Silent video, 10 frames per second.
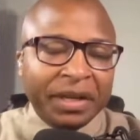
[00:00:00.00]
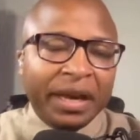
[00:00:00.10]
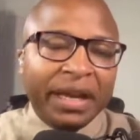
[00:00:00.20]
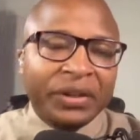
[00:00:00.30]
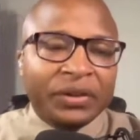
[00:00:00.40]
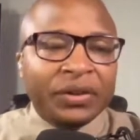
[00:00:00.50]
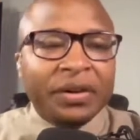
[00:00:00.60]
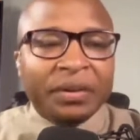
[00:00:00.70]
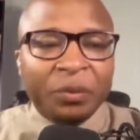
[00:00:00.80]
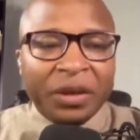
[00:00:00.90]
And he
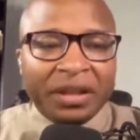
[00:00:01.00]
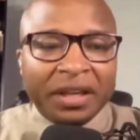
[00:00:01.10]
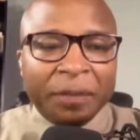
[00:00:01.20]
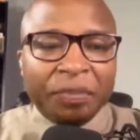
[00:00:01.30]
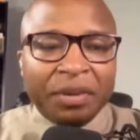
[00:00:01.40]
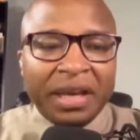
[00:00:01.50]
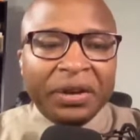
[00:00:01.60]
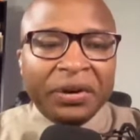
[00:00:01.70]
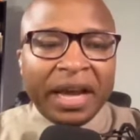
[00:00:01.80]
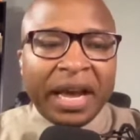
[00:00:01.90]
took with him
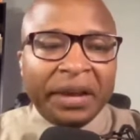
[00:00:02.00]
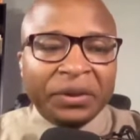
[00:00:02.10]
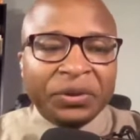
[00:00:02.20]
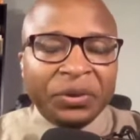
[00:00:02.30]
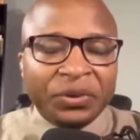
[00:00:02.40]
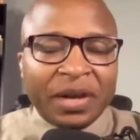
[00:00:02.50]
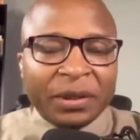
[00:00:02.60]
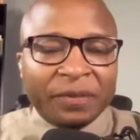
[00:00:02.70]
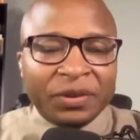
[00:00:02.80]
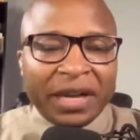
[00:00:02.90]
Peter and the two
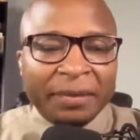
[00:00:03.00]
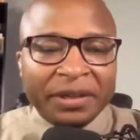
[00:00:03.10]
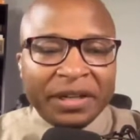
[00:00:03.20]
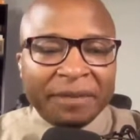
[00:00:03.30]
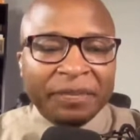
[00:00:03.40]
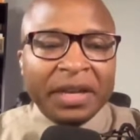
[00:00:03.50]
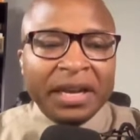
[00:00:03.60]
sons of Zebedee,